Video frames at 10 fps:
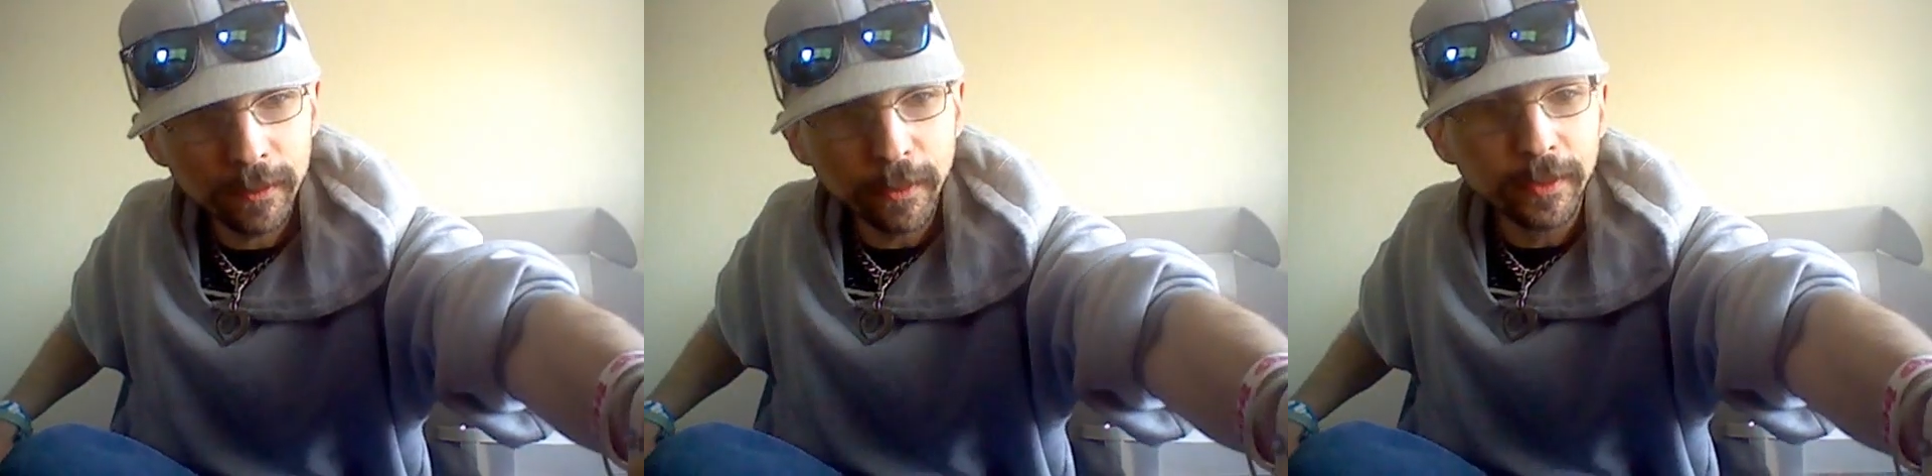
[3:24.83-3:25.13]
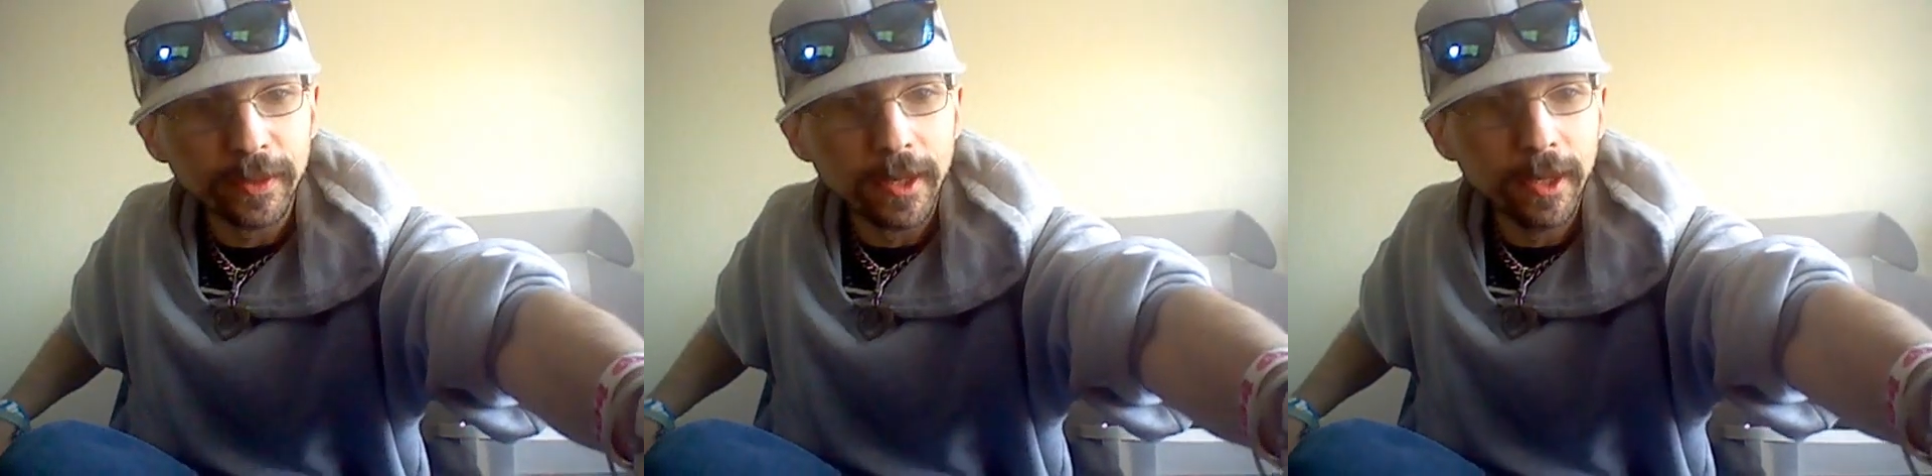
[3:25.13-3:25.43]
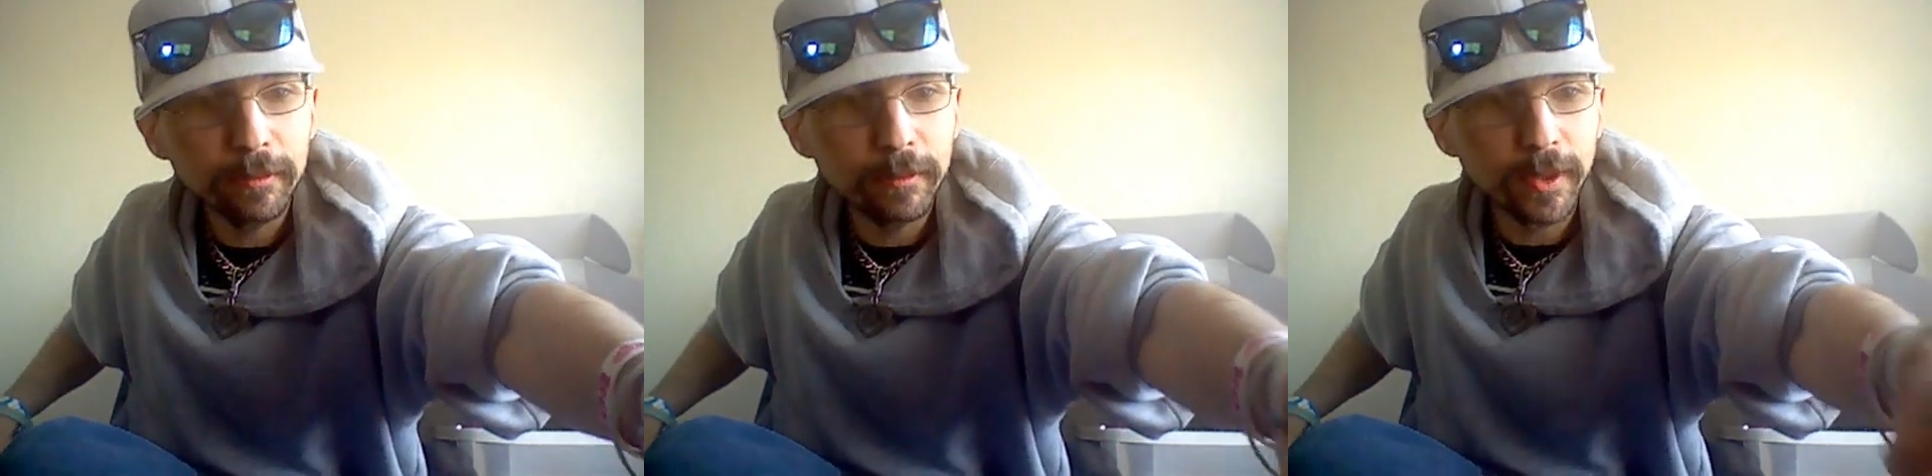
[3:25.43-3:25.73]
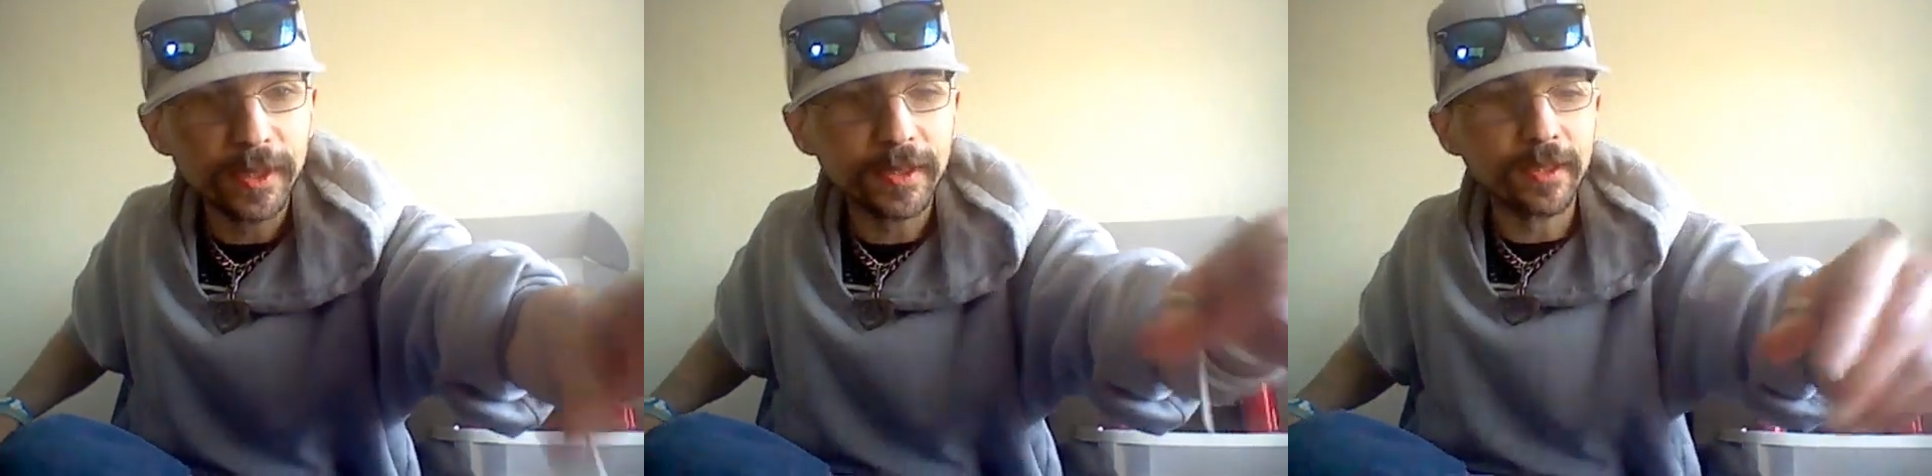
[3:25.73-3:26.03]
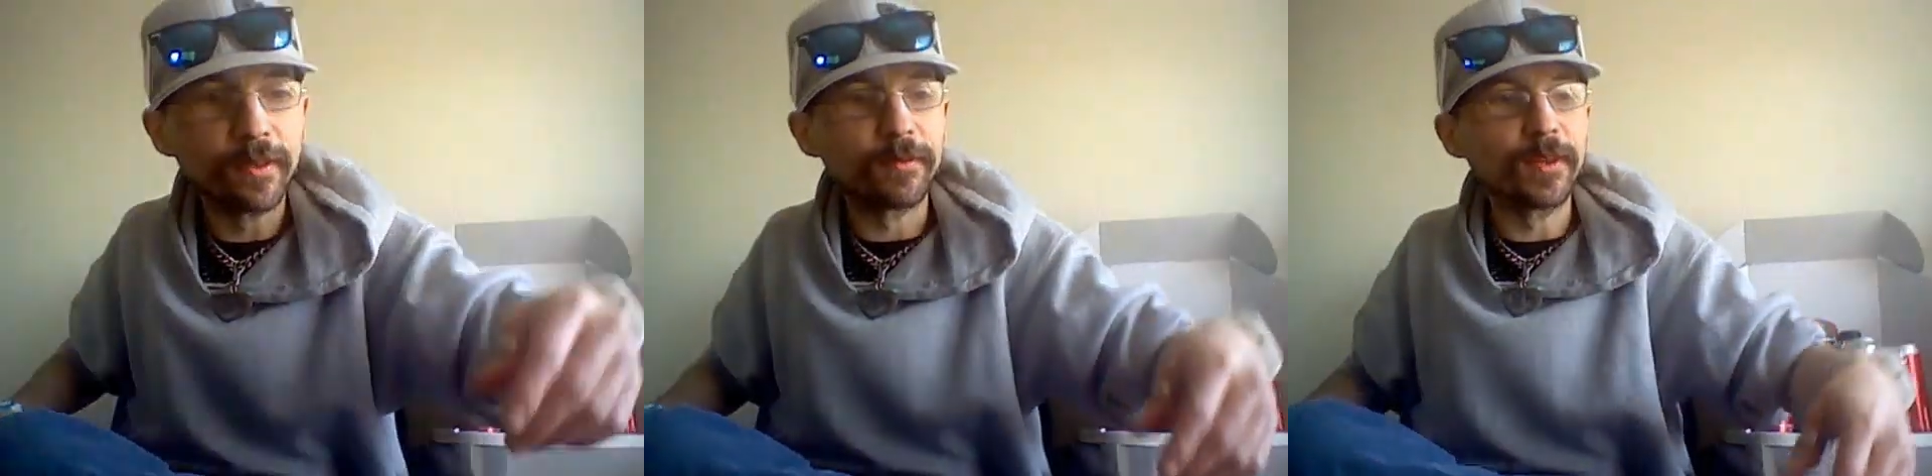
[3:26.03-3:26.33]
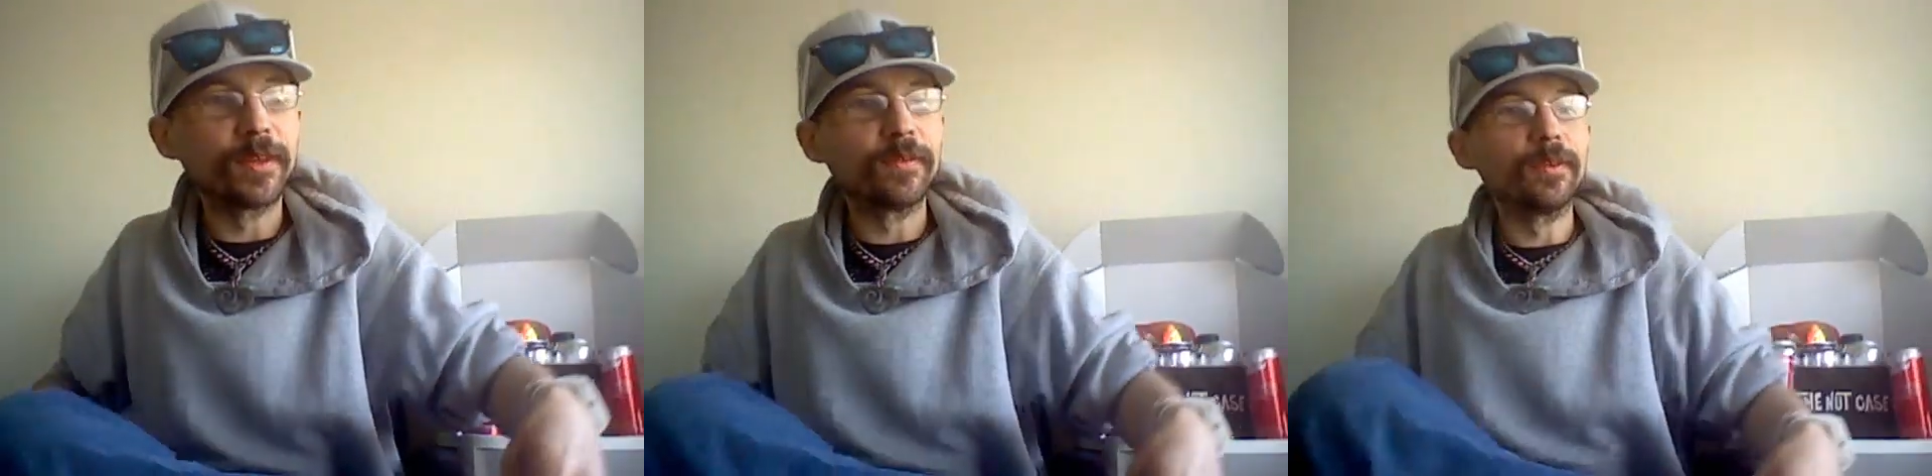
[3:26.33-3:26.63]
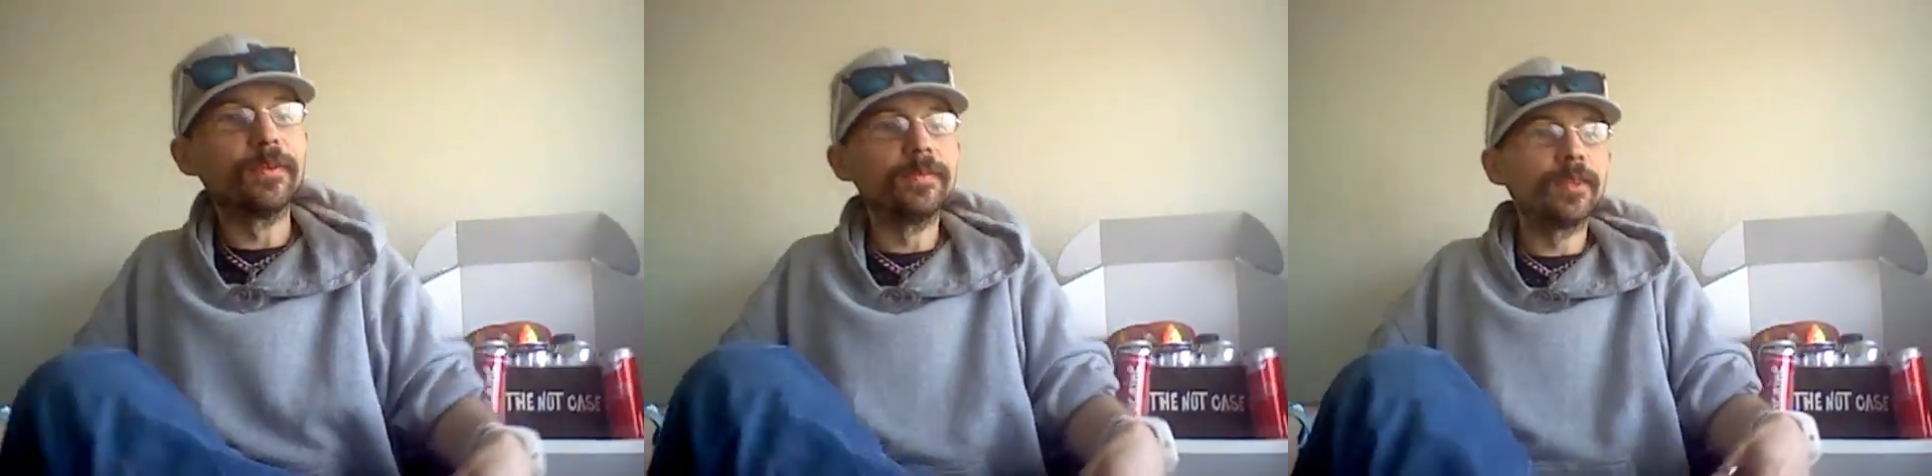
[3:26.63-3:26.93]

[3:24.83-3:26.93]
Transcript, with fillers: Really, I really dig the flavor.